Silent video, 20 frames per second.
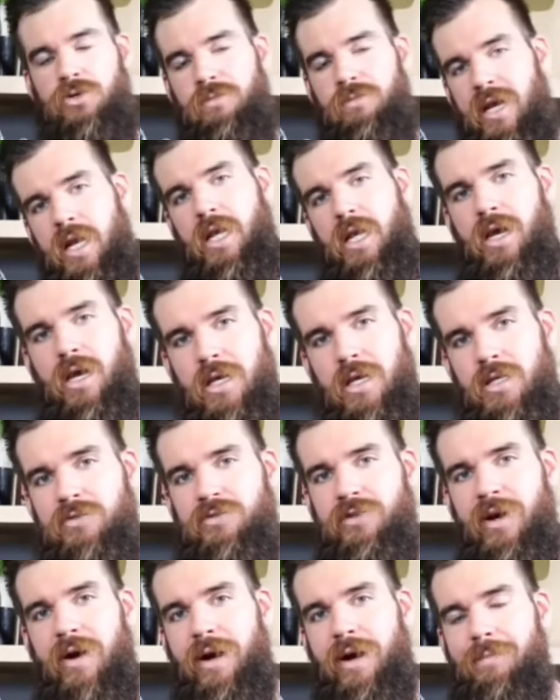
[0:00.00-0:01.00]
media is
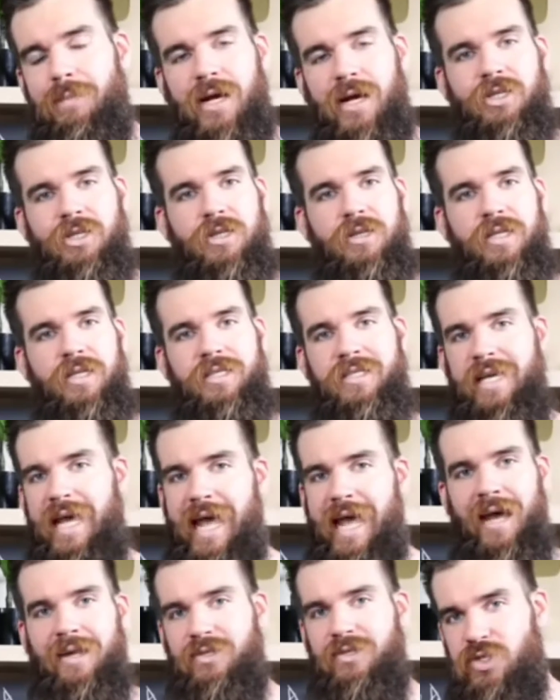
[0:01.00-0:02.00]
very much the
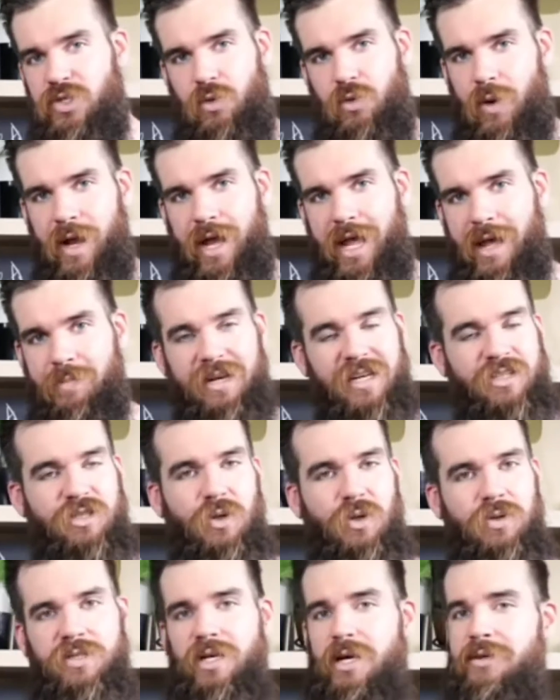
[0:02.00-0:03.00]
town square, but it's
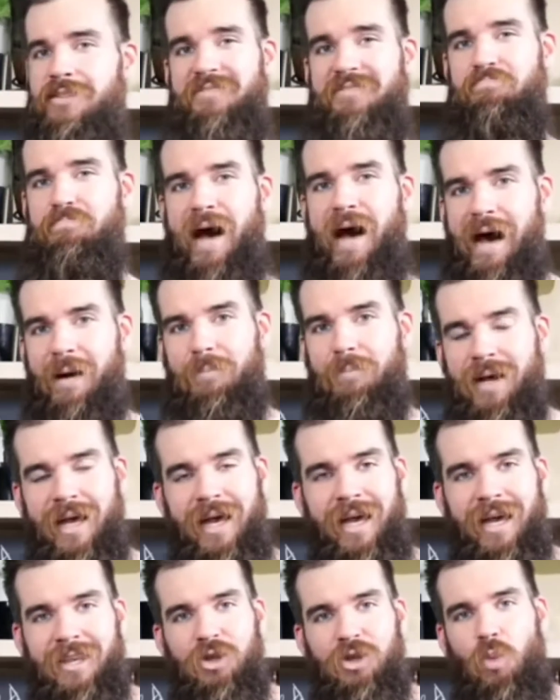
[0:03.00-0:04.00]
also the pub,
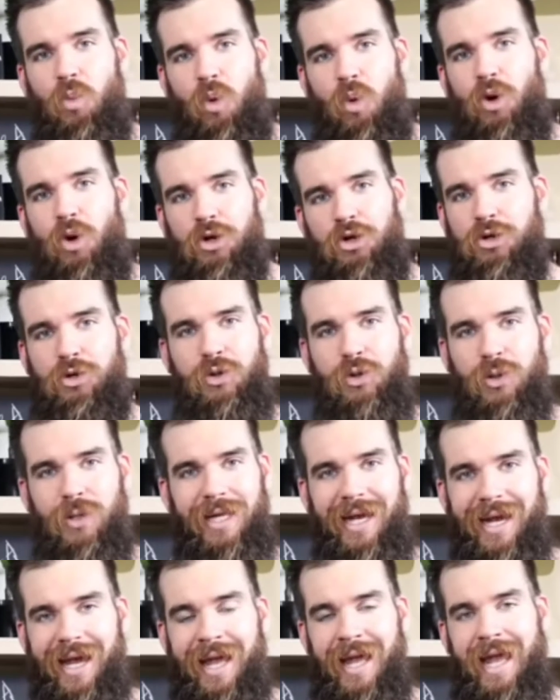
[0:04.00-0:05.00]
the water
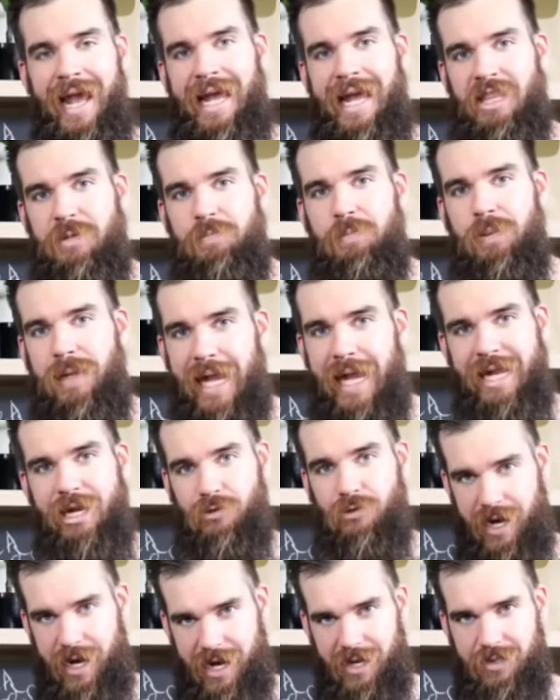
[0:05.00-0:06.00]
cooler, and the
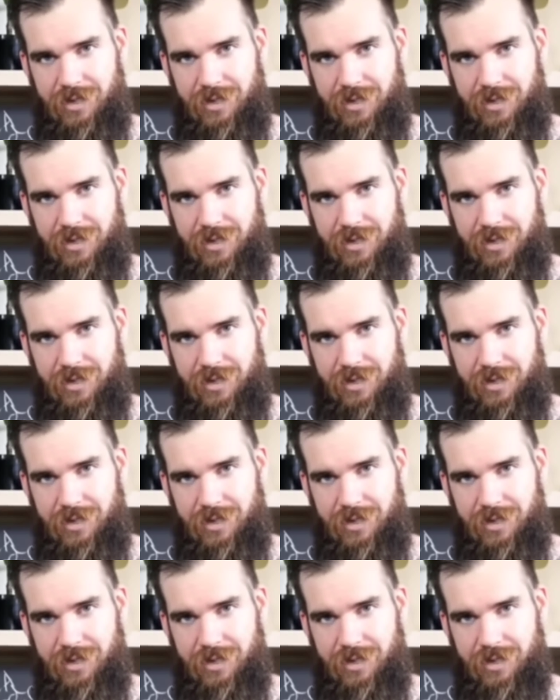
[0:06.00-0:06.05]
playground.